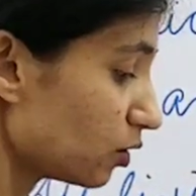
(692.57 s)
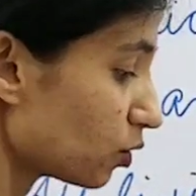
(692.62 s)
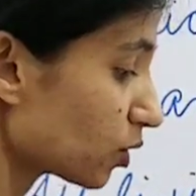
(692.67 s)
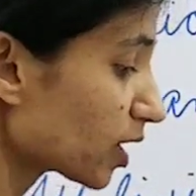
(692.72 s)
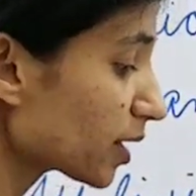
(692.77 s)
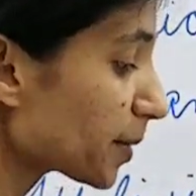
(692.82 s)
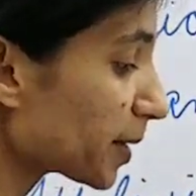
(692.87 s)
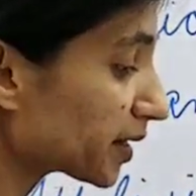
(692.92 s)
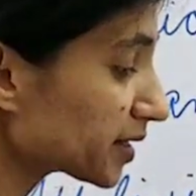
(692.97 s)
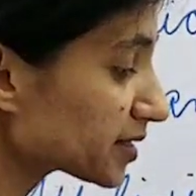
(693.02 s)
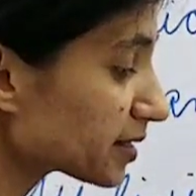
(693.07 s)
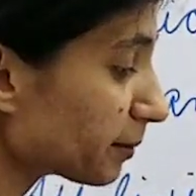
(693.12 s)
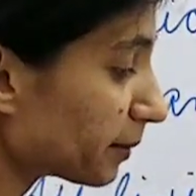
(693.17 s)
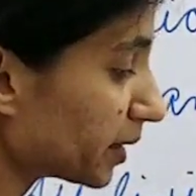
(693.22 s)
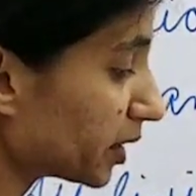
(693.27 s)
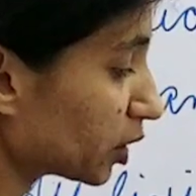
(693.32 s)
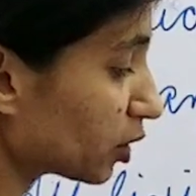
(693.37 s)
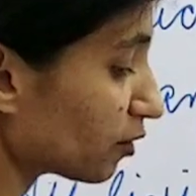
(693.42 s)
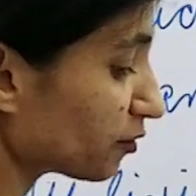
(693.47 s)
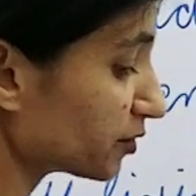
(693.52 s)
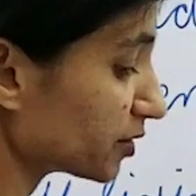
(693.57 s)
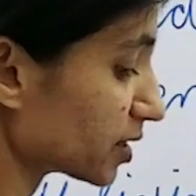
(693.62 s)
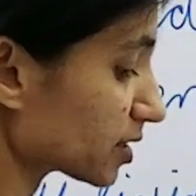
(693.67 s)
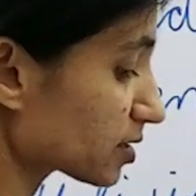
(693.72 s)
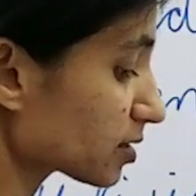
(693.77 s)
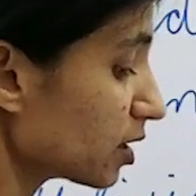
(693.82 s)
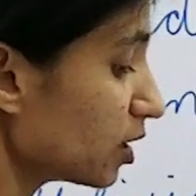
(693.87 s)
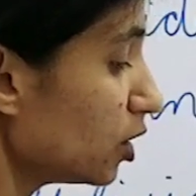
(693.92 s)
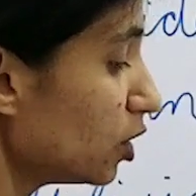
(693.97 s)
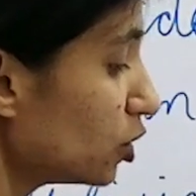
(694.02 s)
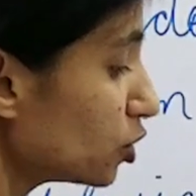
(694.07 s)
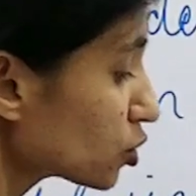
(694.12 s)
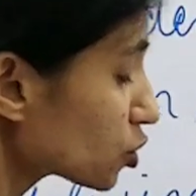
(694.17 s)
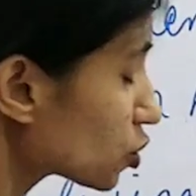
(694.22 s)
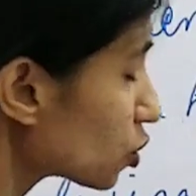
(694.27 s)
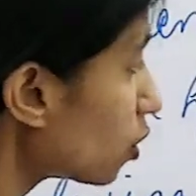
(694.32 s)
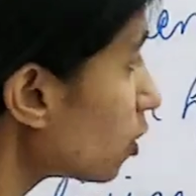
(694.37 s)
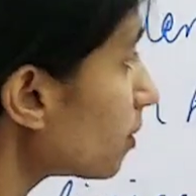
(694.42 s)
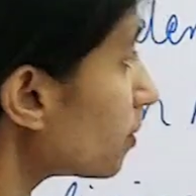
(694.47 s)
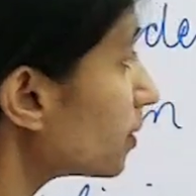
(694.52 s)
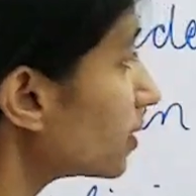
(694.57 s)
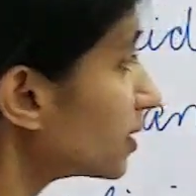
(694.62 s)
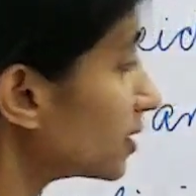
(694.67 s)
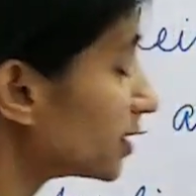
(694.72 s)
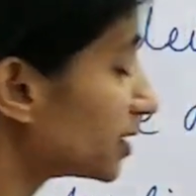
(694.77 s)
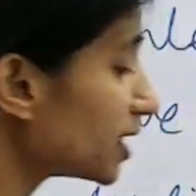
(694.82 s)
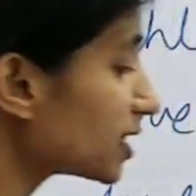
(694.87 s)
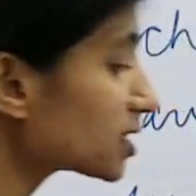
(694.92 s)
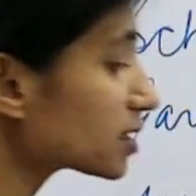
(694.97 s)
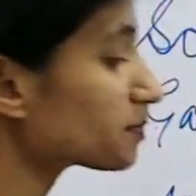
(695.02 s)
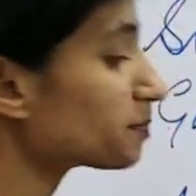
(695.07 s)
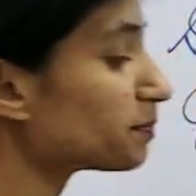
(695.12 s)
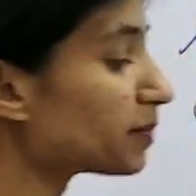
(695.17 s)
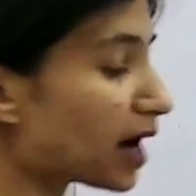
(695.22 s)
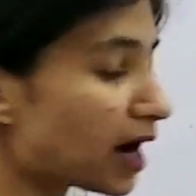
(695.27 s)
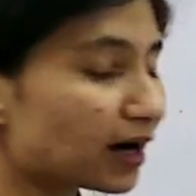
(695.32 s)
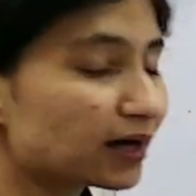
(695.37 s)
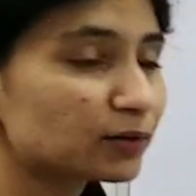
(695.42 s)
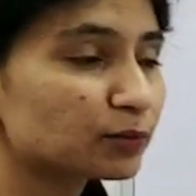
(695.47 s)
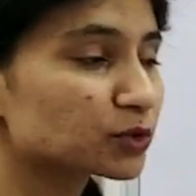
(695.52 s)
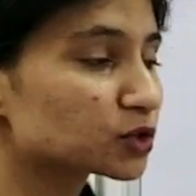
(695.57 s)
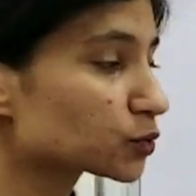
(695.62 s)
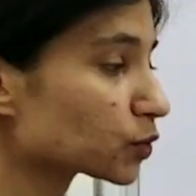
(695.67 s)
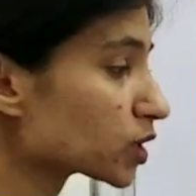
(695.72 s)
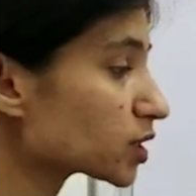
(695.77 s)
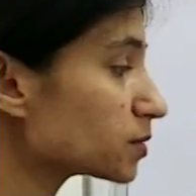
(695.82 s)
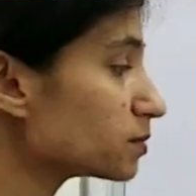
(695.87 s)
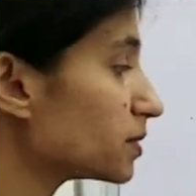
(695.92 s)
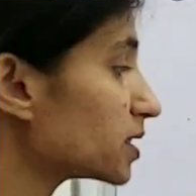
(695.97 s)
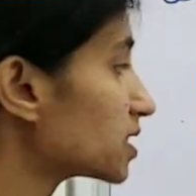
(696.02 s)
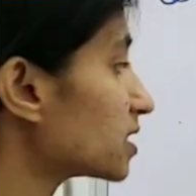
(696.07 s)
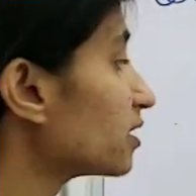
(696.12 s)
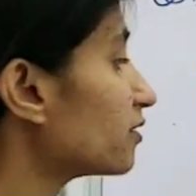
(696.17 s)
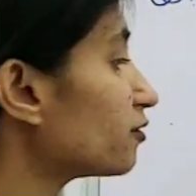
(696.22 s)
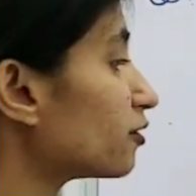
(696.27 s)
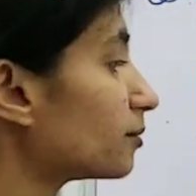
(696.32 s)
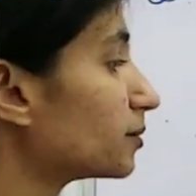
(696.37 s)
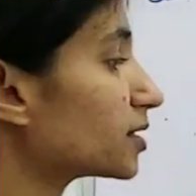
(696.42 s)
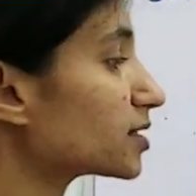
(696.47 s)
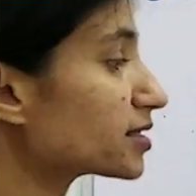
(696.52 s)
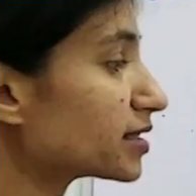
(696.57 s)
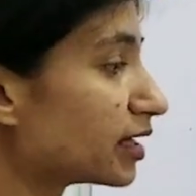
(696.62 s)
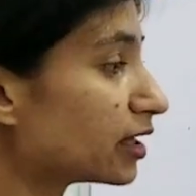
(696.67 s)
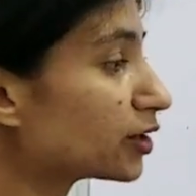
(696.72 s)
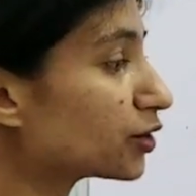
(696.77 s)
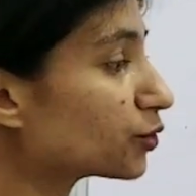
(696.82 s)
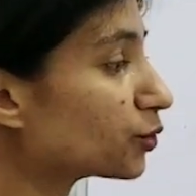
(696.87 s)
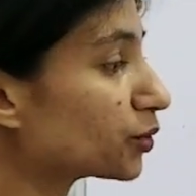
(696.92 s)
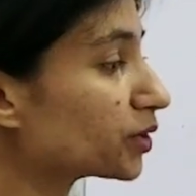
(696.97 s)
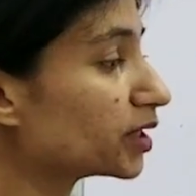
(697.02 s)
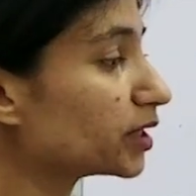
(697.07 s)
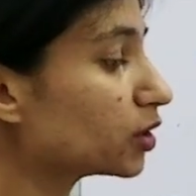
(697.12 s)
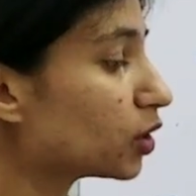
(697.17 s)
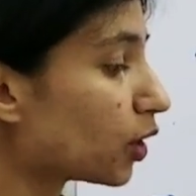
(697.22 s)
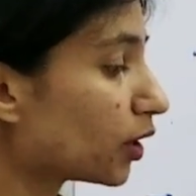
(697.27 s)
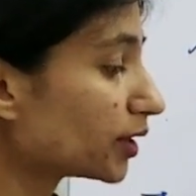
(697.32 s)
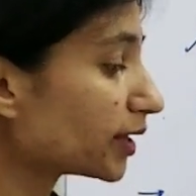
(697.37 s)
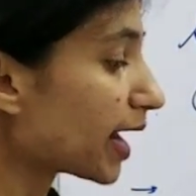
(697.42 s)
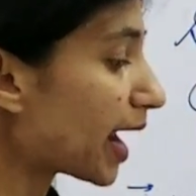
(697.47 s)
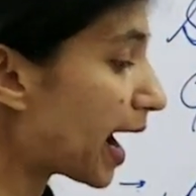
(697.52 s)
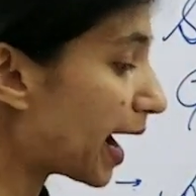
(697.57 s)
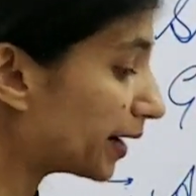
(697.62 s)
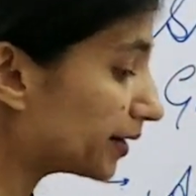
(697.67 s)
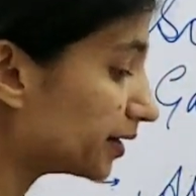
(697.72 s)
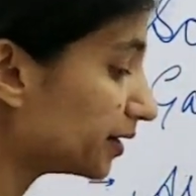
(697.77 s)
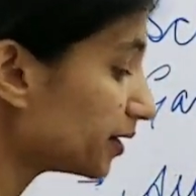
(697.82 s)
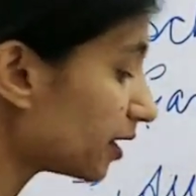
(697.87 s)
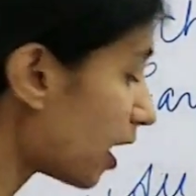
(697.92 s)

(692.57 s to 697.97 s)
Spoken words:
Okay, that is the meaning of this. So this part which was missing from the cell theory got added